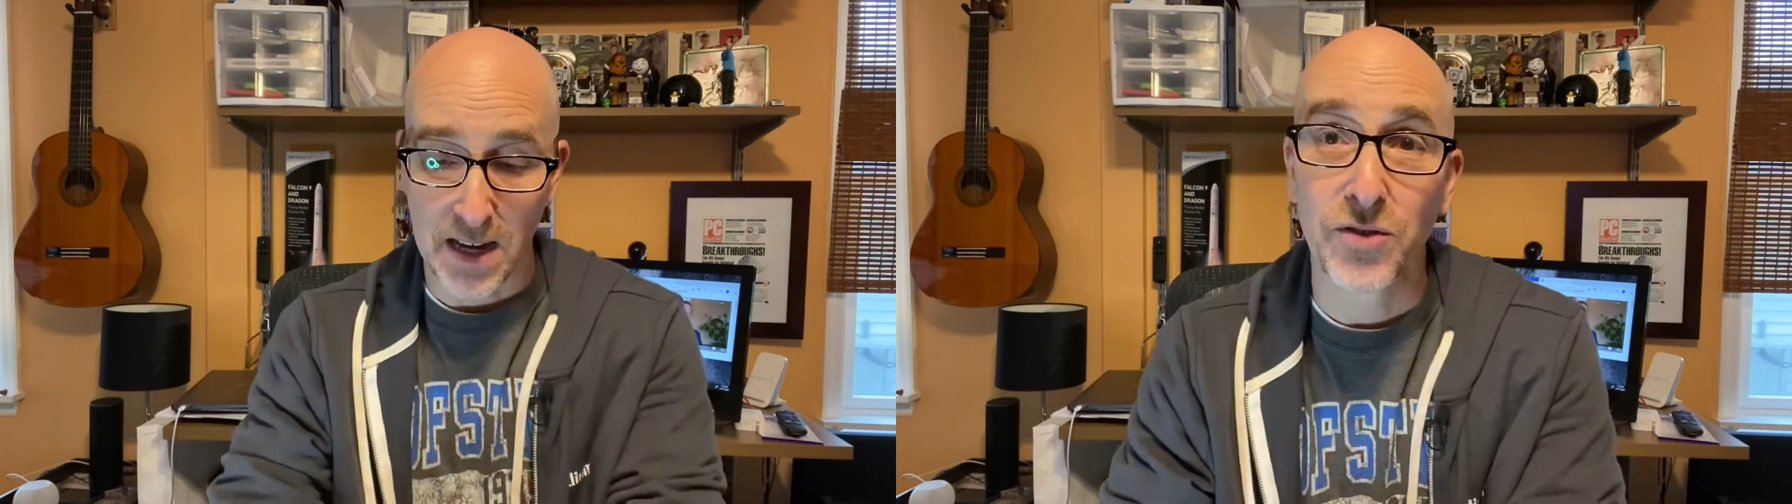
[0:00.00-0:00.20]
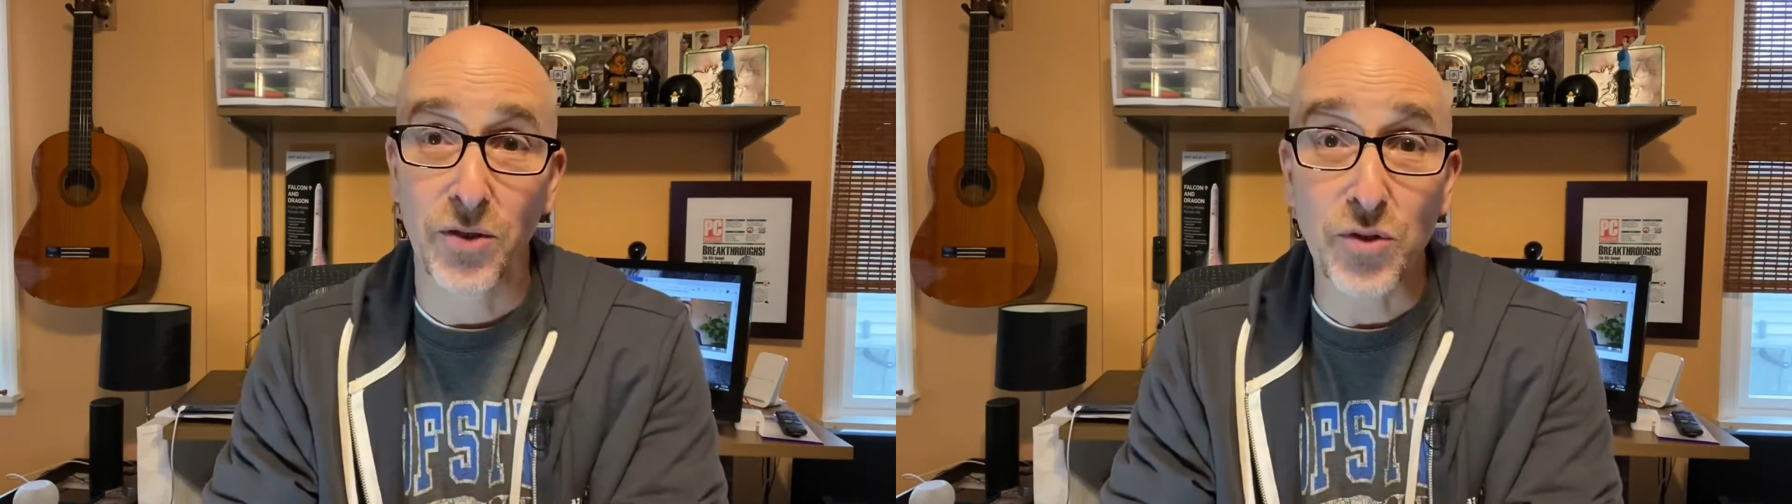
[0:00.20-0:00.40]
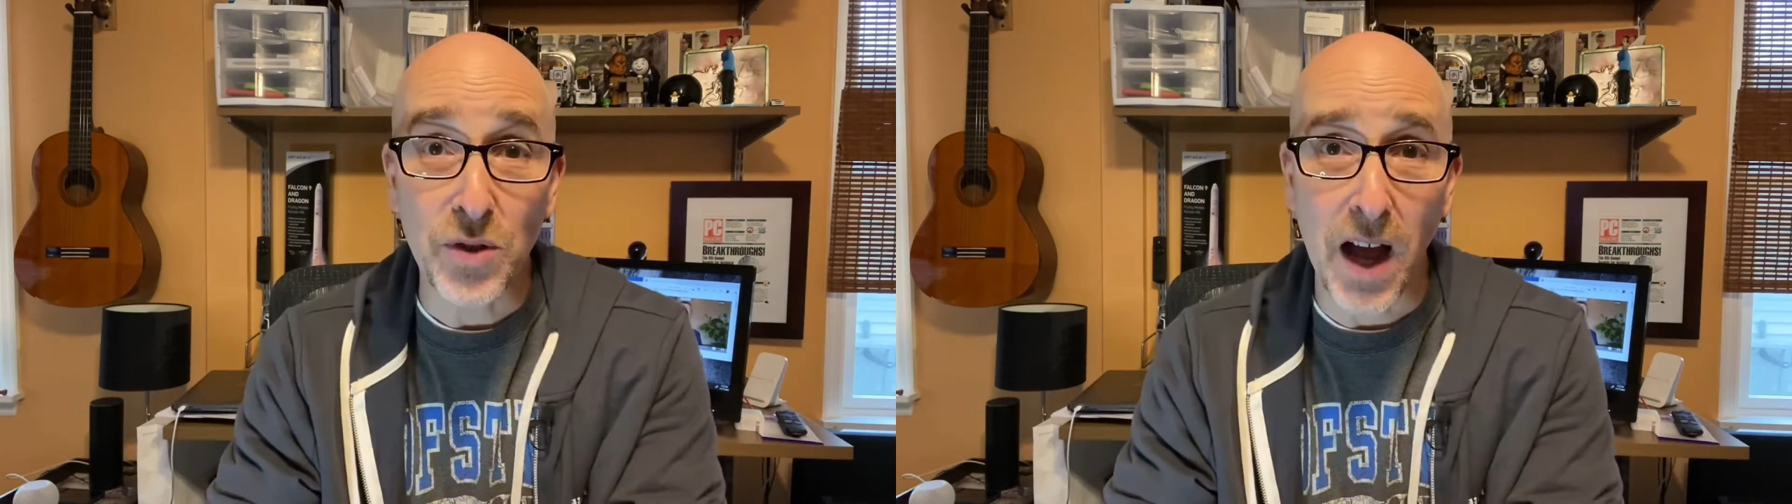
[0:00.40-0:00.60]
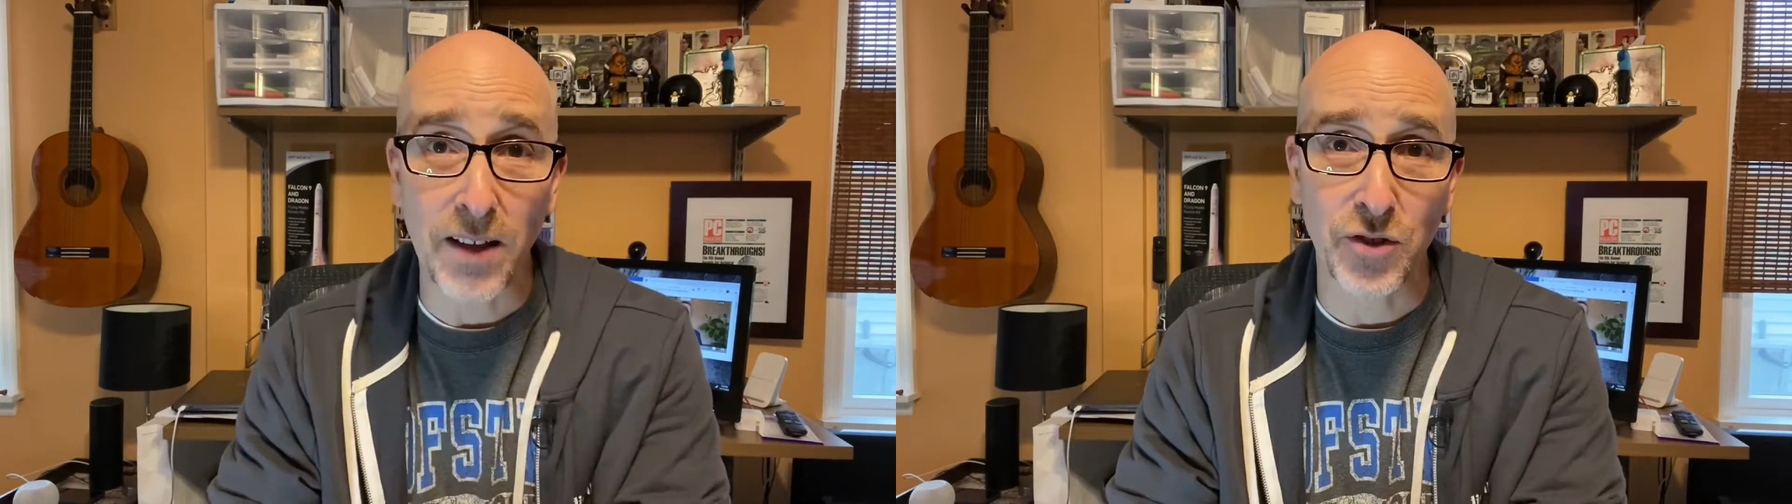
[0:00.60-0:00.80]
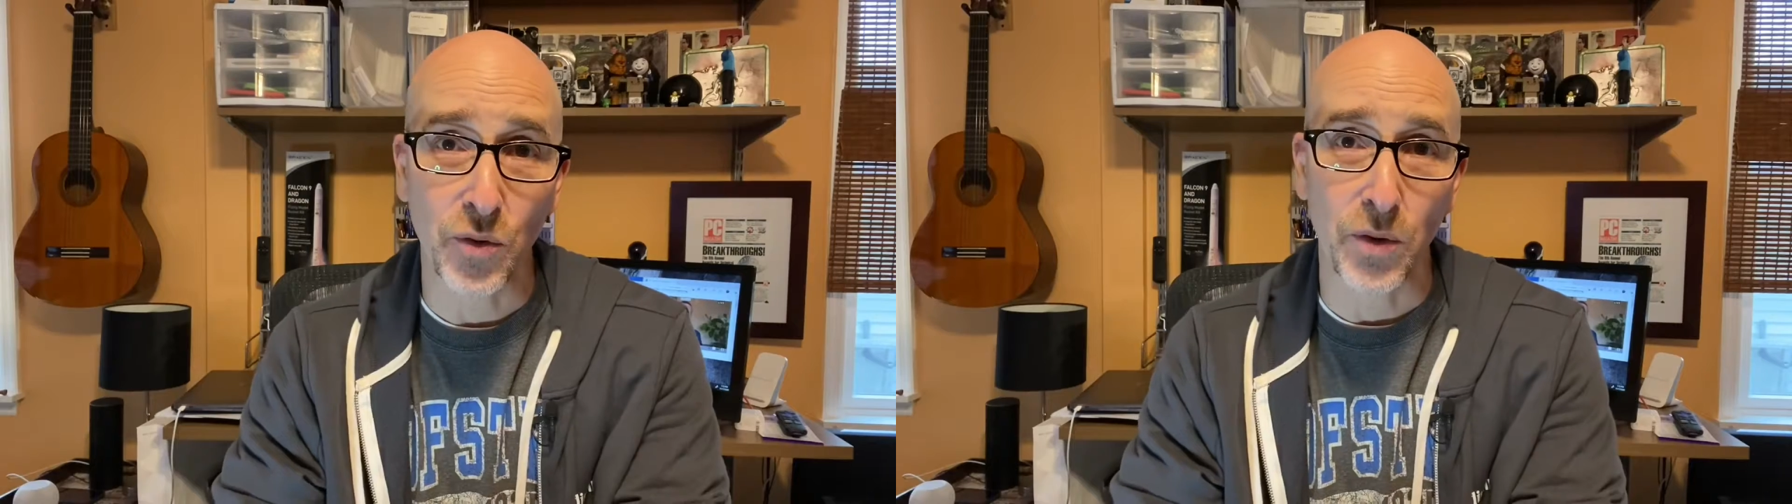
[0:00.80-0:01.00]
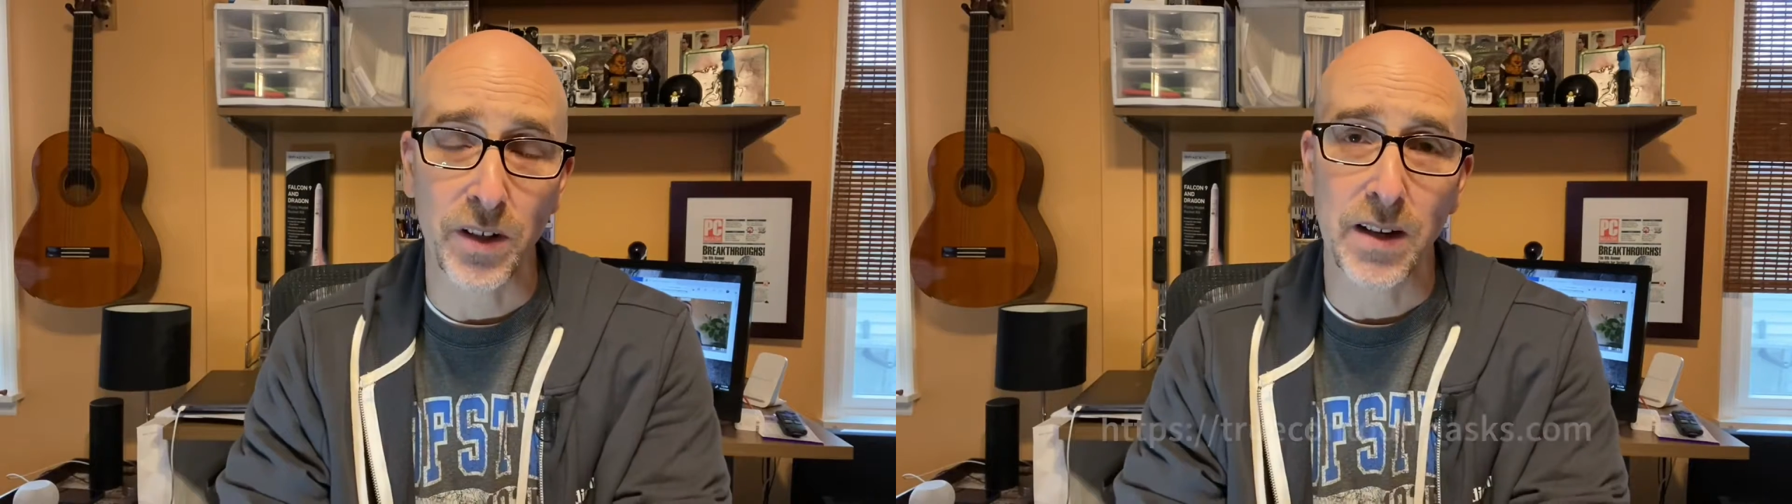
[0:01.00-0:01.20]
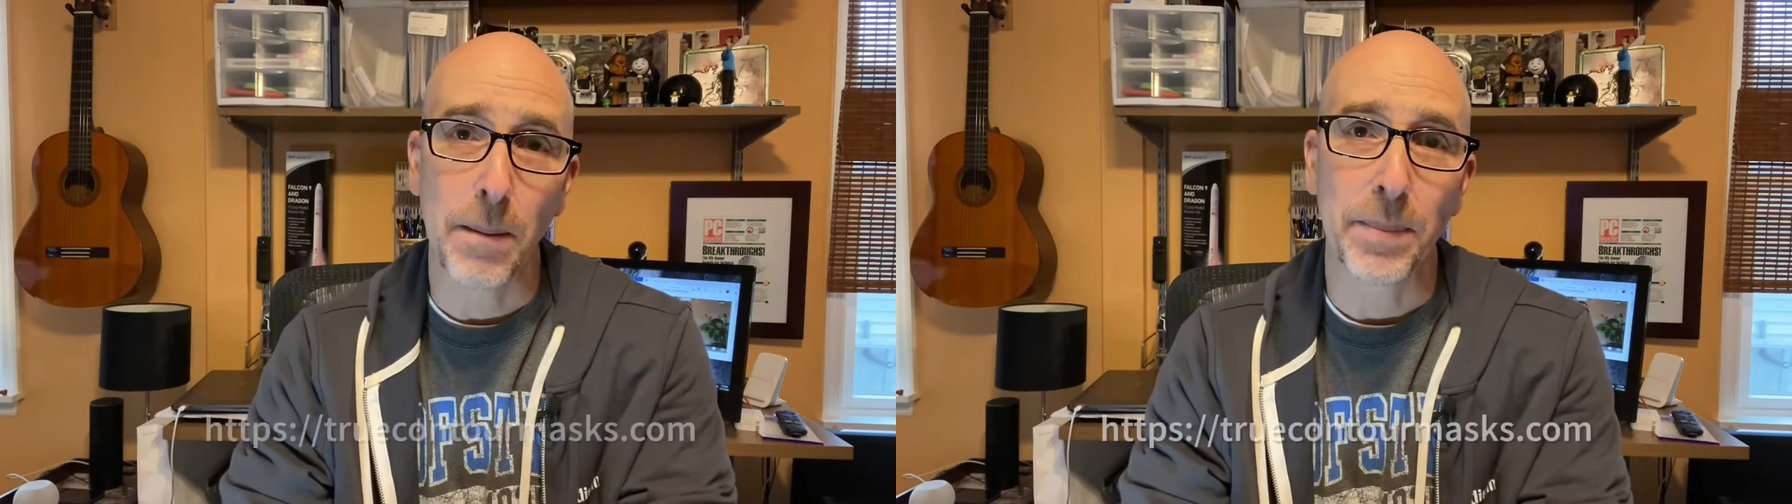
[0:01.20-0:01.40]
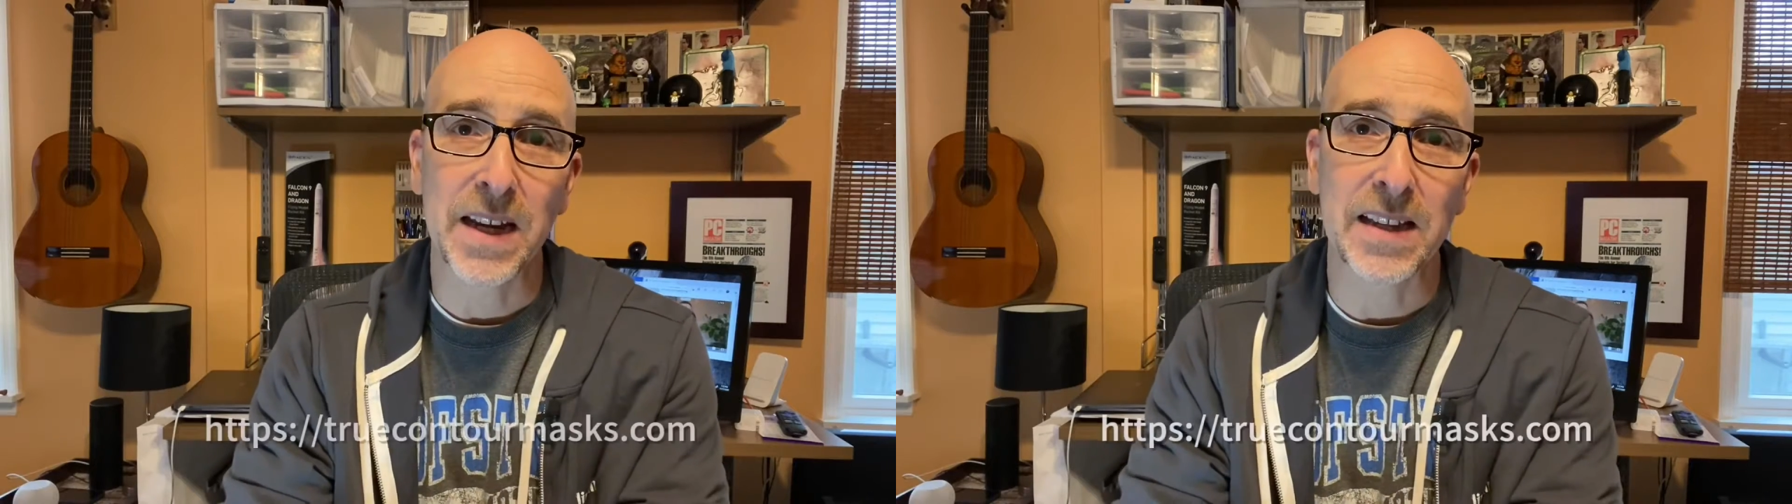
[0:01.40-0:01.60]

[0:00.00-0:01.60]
So TrueContour, a company